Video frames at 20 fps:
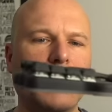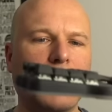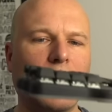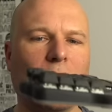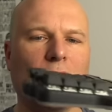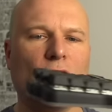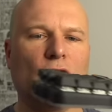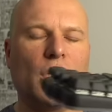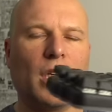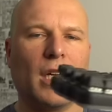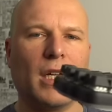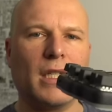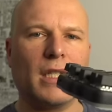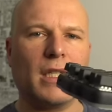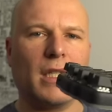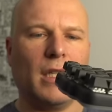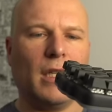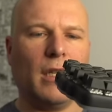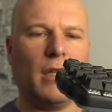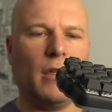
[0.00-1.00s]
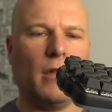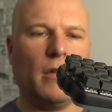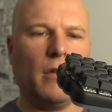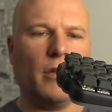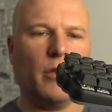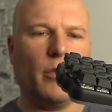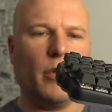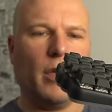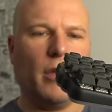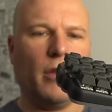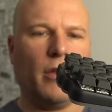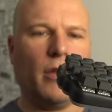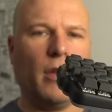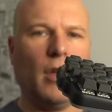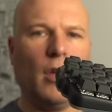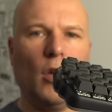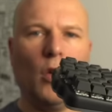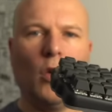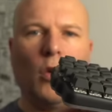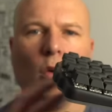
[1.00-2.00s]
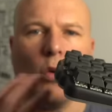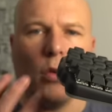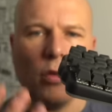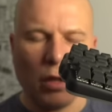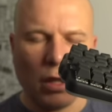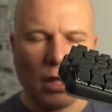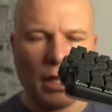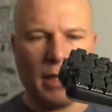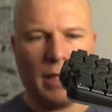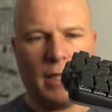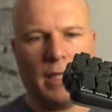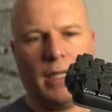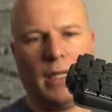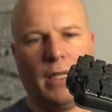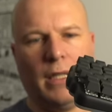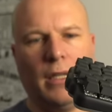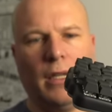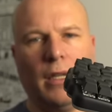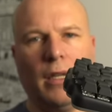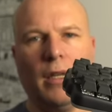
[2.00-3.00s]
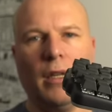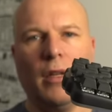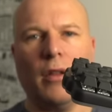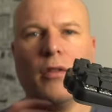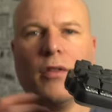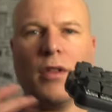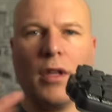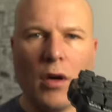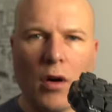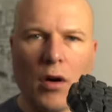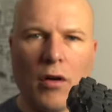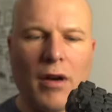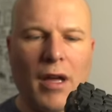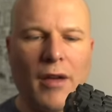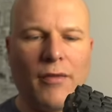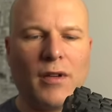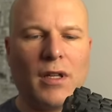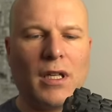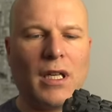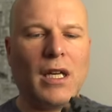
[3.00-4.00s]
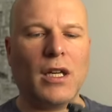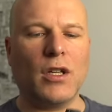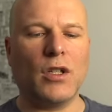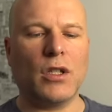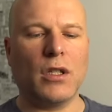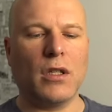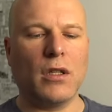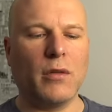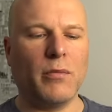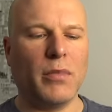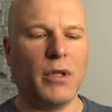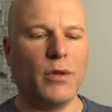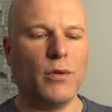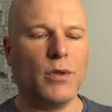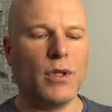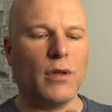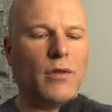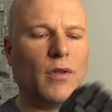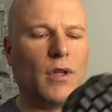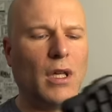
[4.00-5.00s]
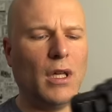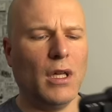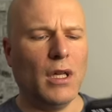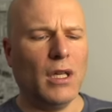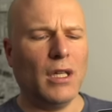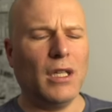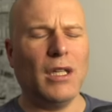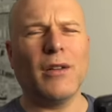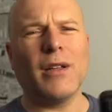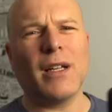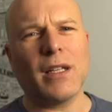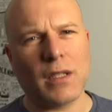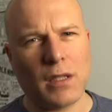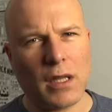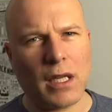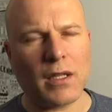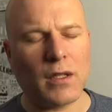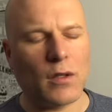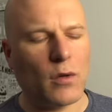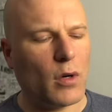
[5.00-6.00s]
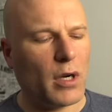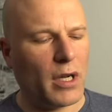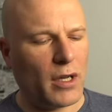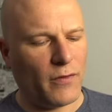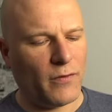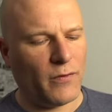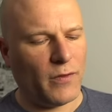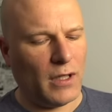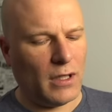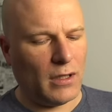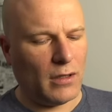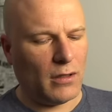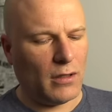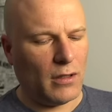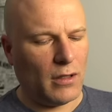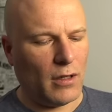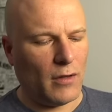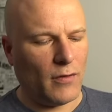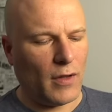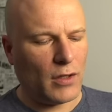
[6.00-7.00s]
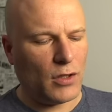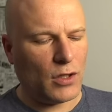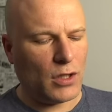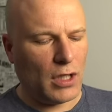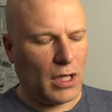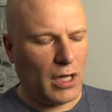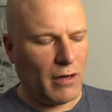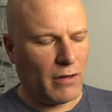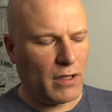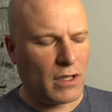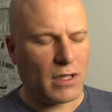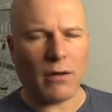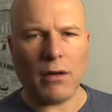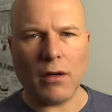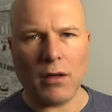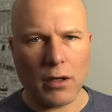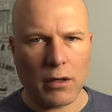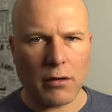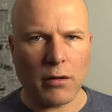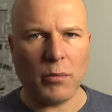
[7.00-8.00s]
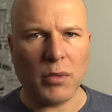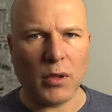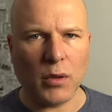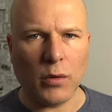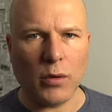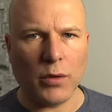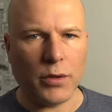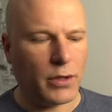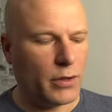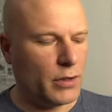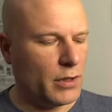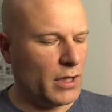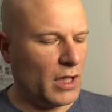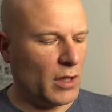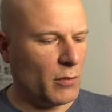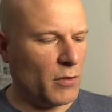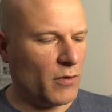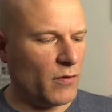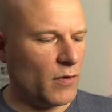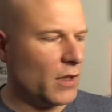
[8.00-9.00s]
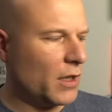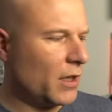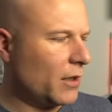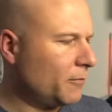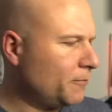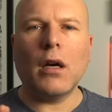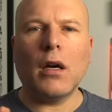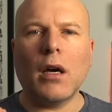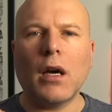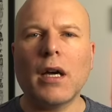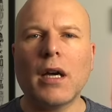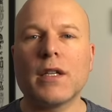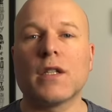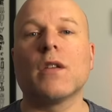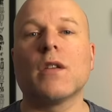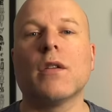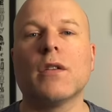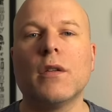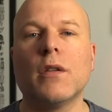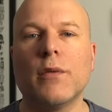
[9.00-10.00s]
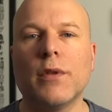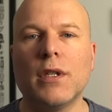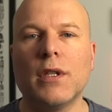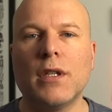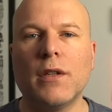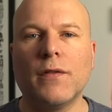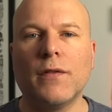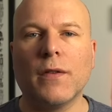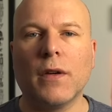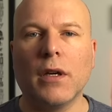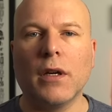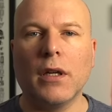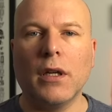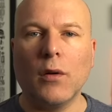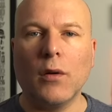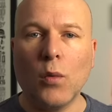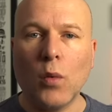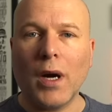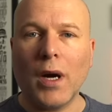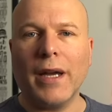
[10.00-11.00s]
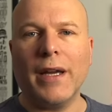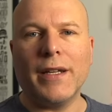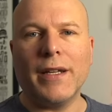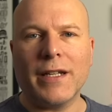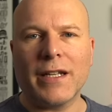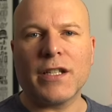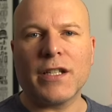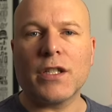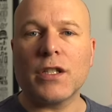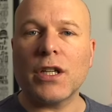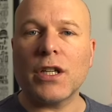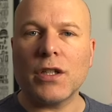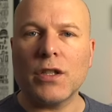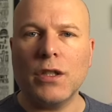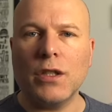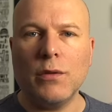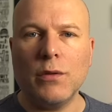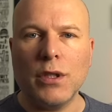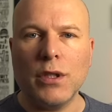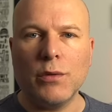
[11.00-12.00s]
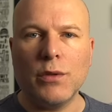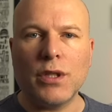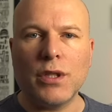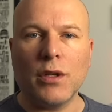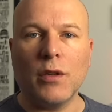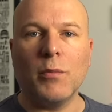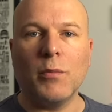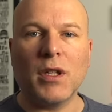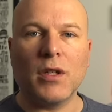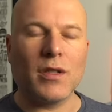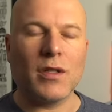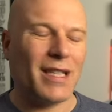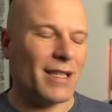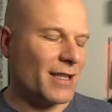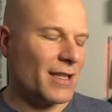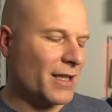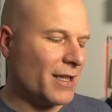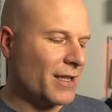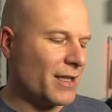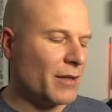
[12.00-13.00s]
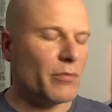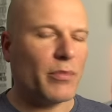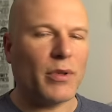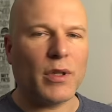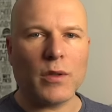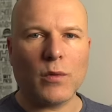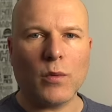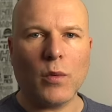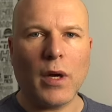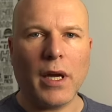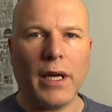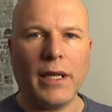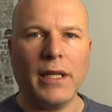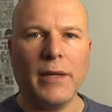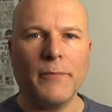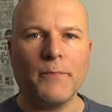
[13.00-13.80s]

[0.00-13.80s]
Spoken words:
that chassis, along with all the lighting, the RF connection and the Bluetooth, you know, that's quite a feat of engineering, so I've got to applaud Dygma for that. I started with the Defy wired, and I suggest you do too, because that's the simplest way